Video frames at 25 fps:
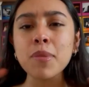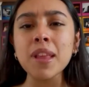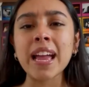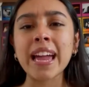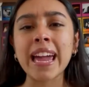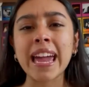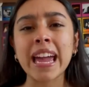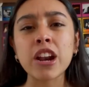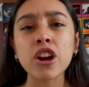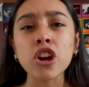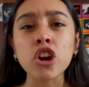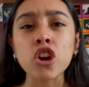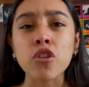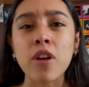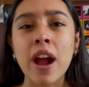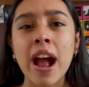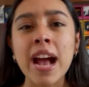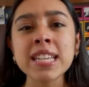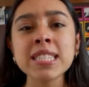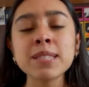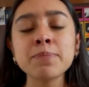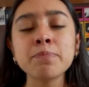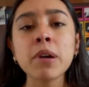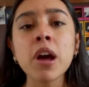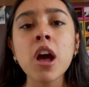get a
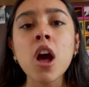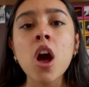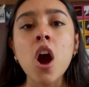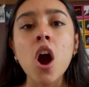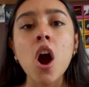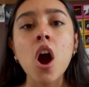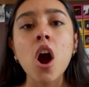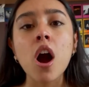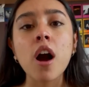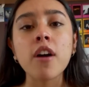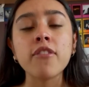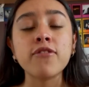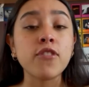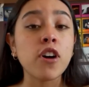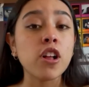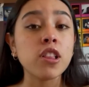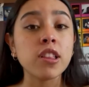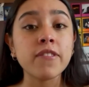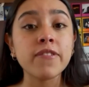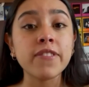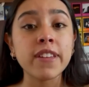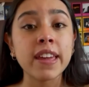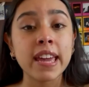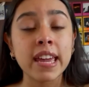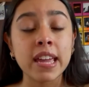grasp of all
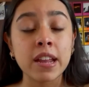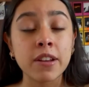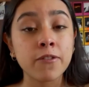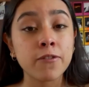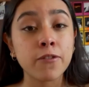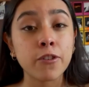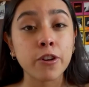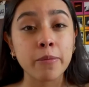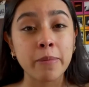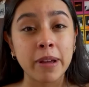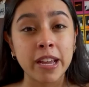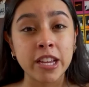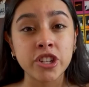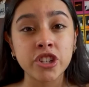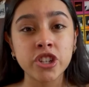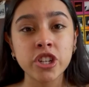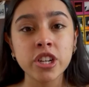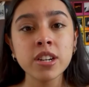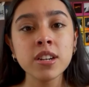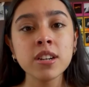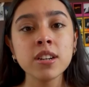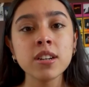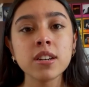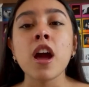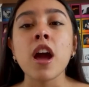of the
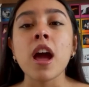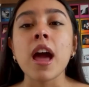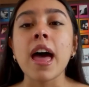information,